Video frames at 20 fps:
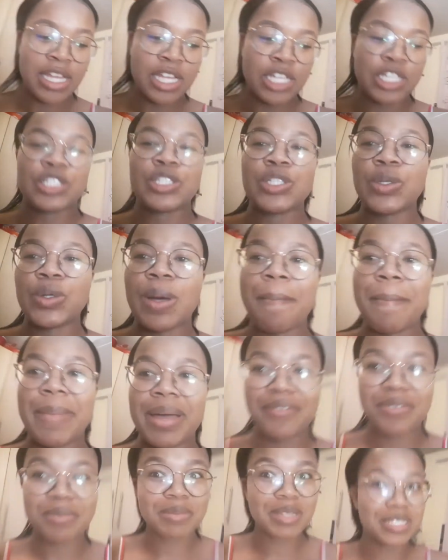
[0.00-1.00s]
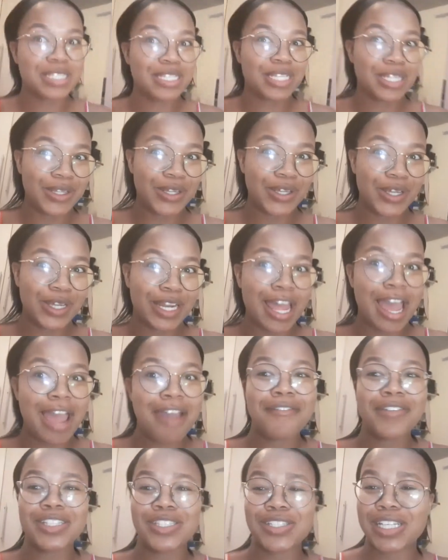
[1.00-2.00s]
So I'm back from the salon. I
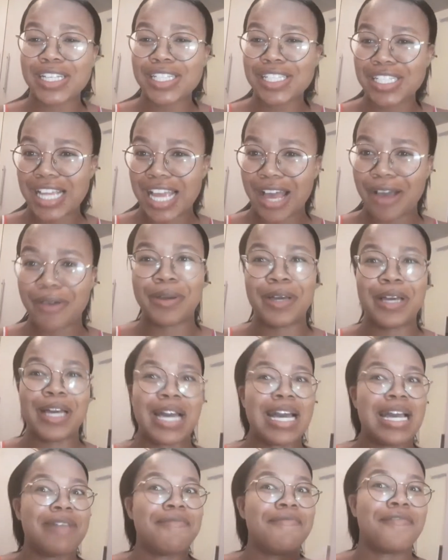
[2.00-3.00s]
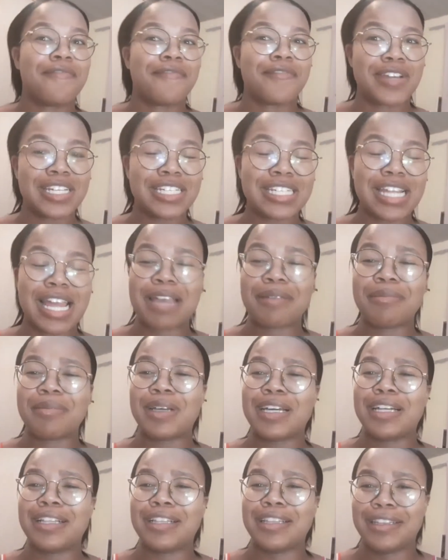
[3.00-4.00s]
haven't took a shower. I'm fresh. I am
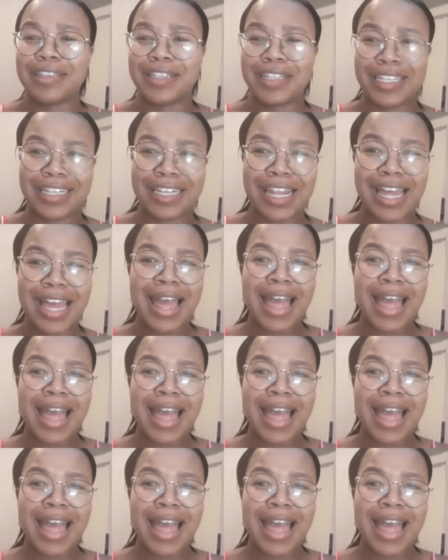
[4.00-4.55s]
clean.